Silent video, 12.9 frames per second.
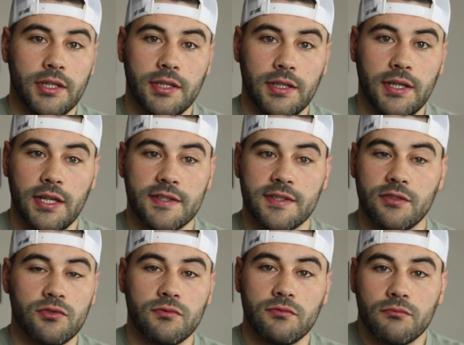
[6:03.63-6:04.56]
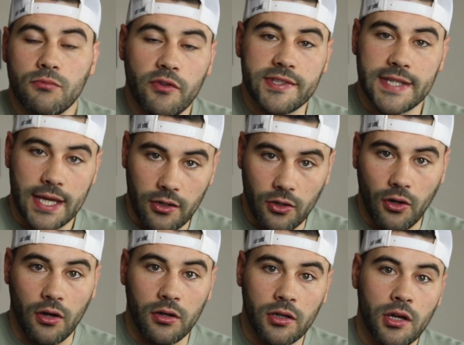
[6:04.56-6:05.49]
he doesn't move his head at
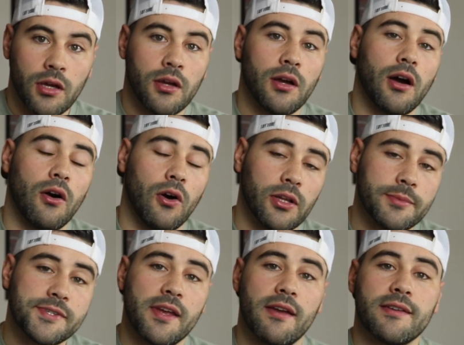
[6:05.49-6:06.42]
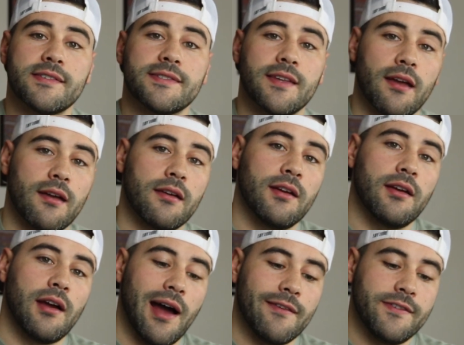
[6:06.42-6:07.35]
all. All I'm saying is that
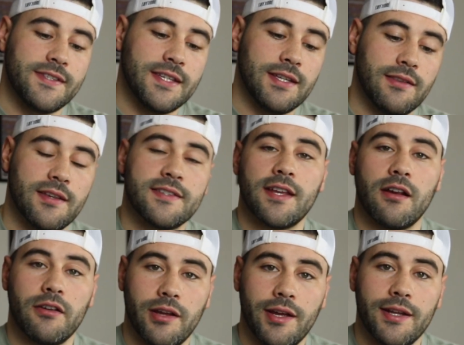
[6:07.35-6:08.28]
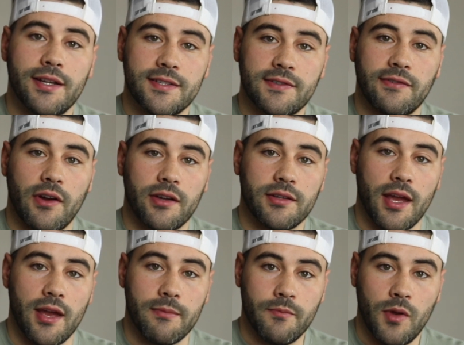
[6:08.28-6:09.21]
I've seen this area in his fight
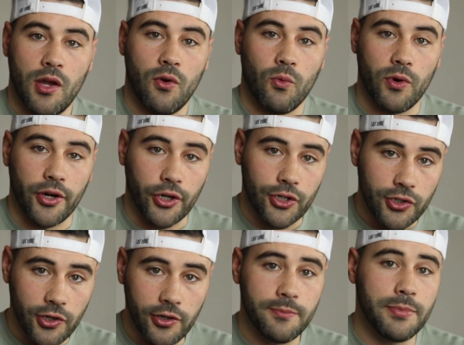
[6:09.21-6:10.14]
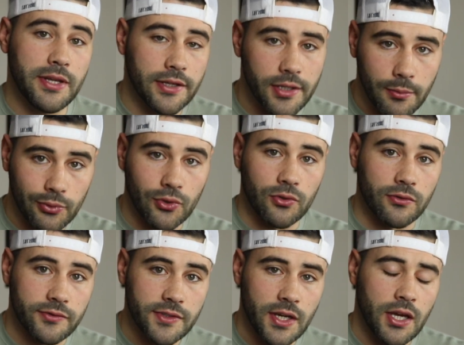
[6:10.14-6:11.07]
game where it could be
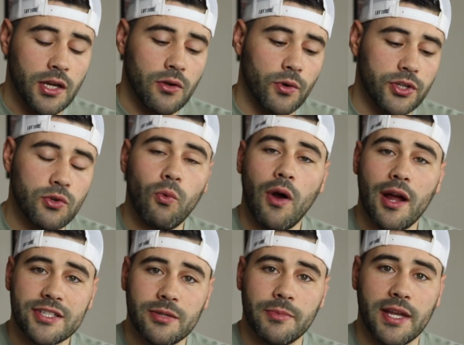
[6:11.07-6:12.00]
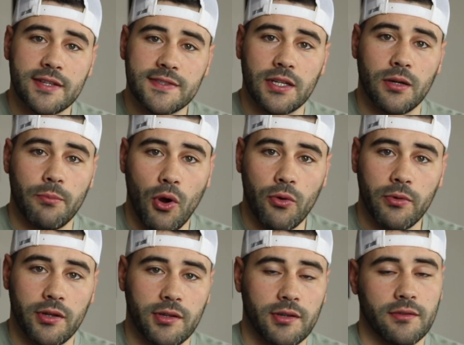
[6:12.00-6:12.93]
improved. When you watch him against an
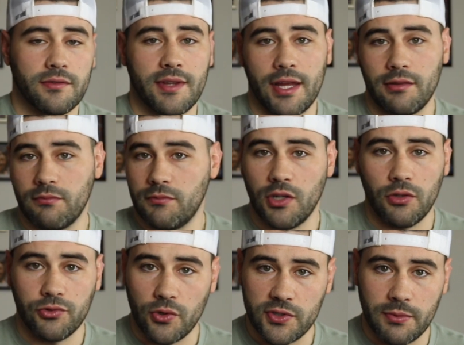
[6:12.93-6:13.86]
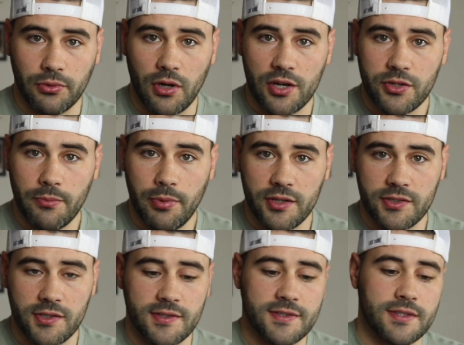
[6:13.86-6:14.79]
opponent that throws a barrage of
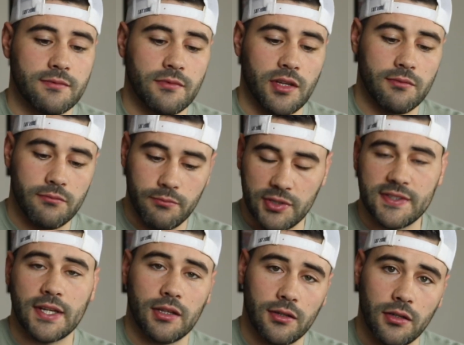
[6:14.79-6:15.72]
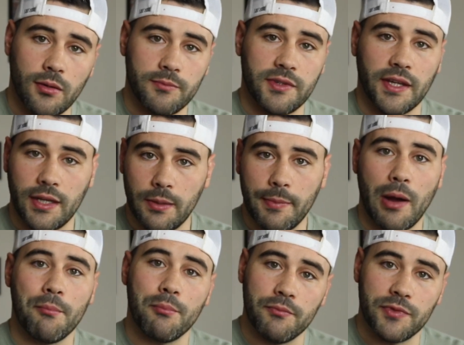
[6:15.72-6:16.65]
punches, in particular, I'm thinking
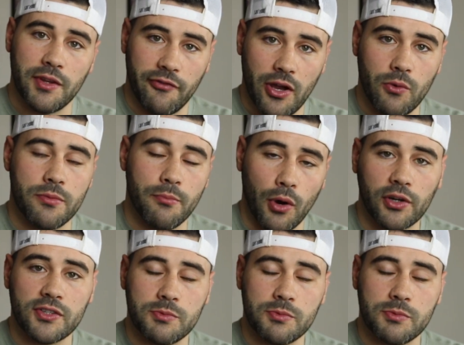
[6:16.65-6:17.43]
about the fight with Marcus